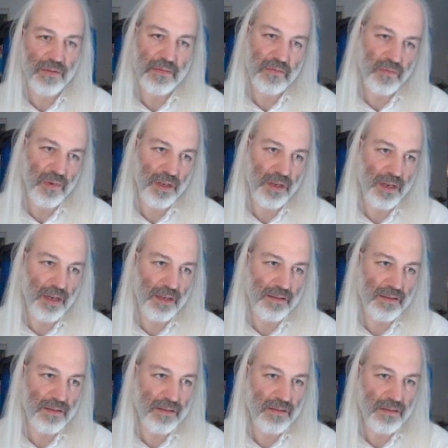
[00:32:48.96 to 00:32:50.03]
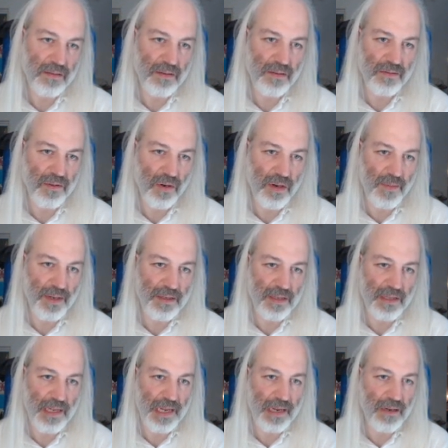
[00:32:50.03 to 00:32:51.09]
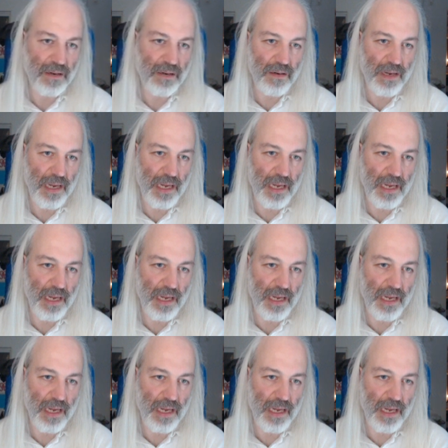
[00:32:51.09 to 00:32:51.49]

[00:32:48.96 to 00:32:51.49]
We can talk about that later.